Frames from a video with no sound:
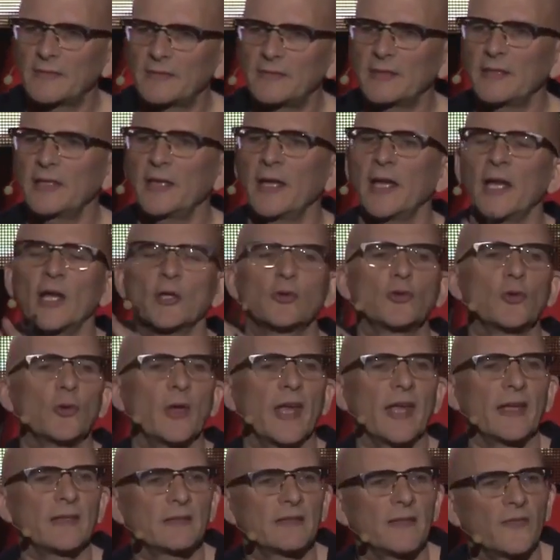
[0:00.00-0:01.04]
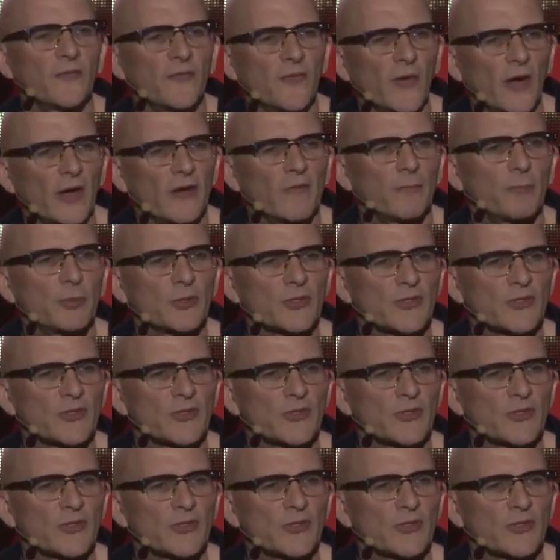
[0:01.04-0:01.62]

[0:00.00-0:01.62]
80 to 85